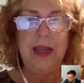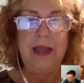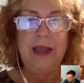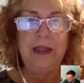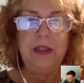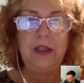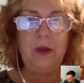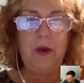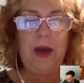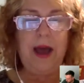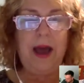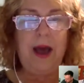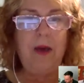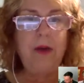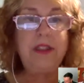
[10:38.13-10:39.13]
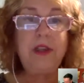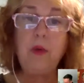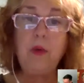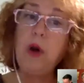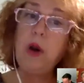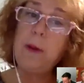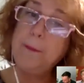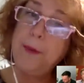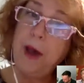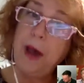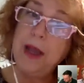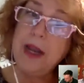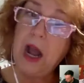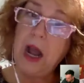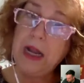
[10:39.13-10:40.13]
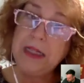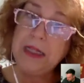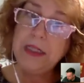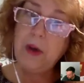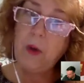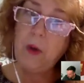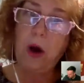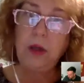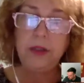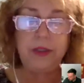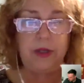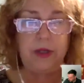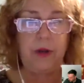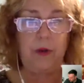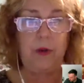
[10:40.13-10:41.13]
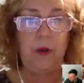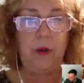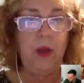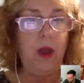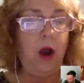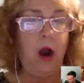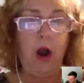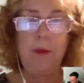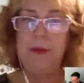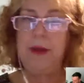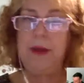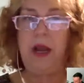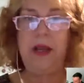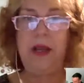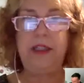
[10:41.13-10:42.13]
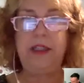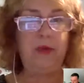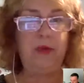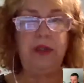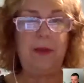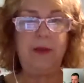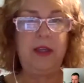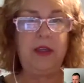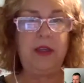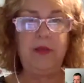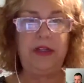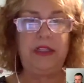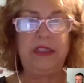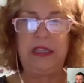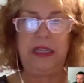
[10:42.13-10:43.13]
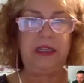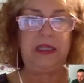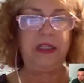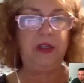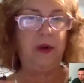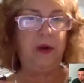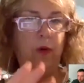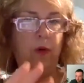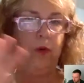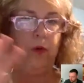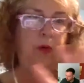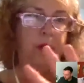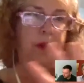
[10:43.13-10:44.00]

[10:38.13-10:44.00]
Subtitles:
So how does it work? But ISO also harmonized with W3C. So